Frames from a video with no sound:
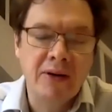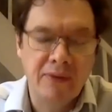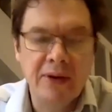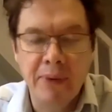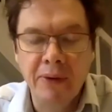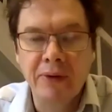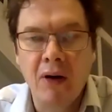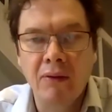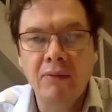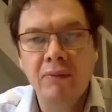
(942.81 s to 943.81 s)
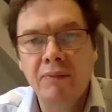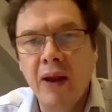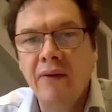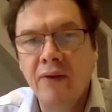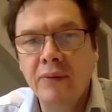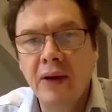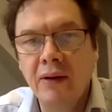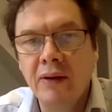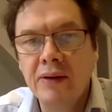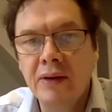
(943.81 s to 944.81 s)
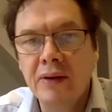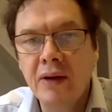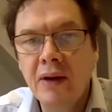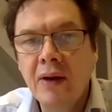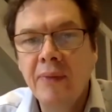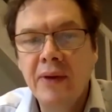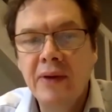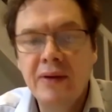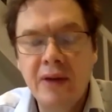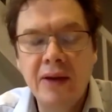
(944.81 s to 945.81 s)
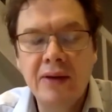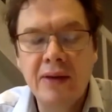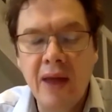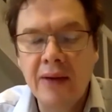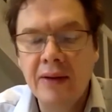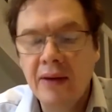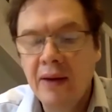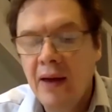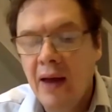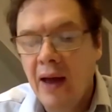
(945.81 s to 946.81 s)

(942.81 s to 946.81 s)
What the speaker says: part of it is built on platform technologies. These things that,